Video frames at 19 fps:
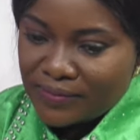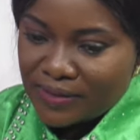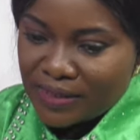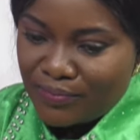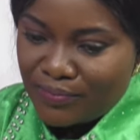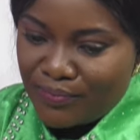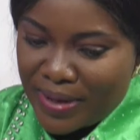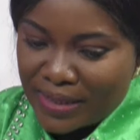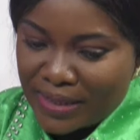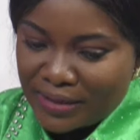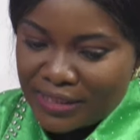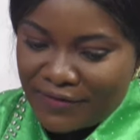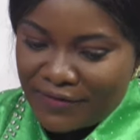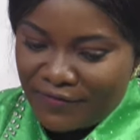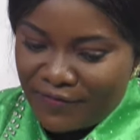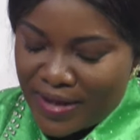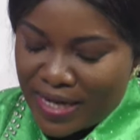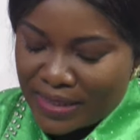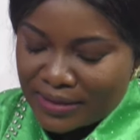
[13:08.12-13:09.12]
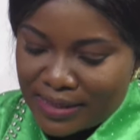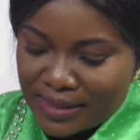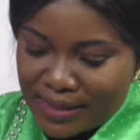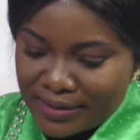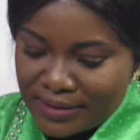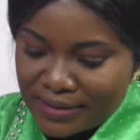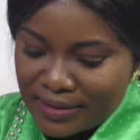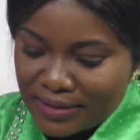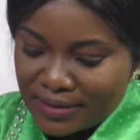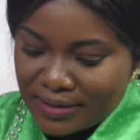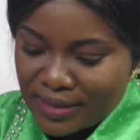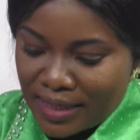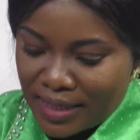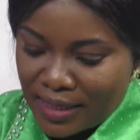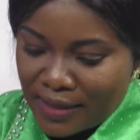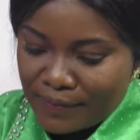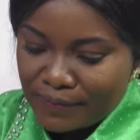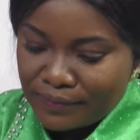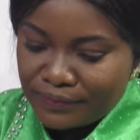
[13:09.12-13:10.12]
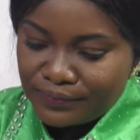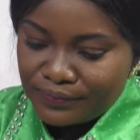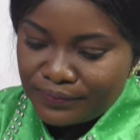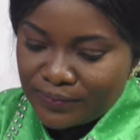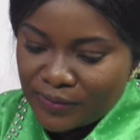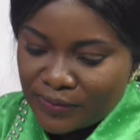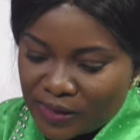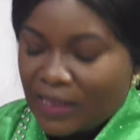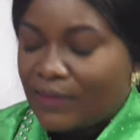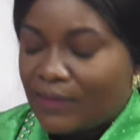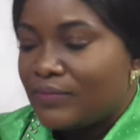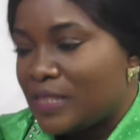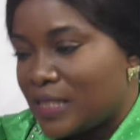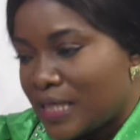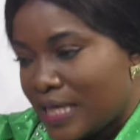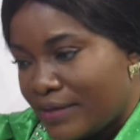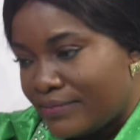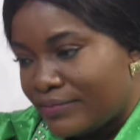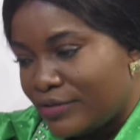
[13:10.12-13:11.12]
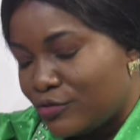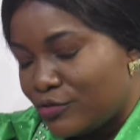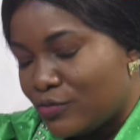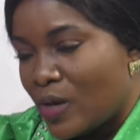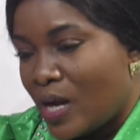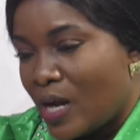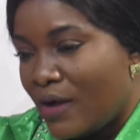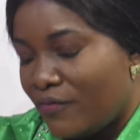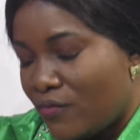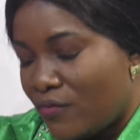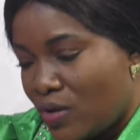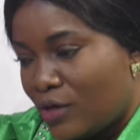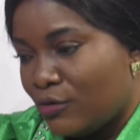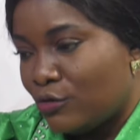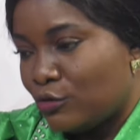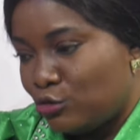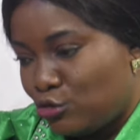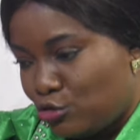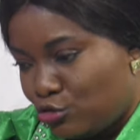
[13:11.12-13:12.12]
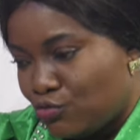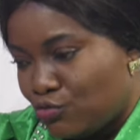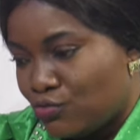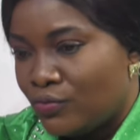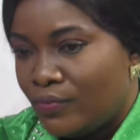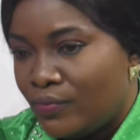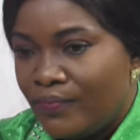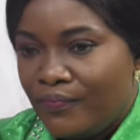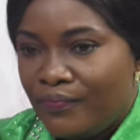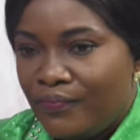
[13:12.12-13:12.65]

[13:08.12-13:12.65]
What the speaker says: debunk the fact that sometimes you have one or two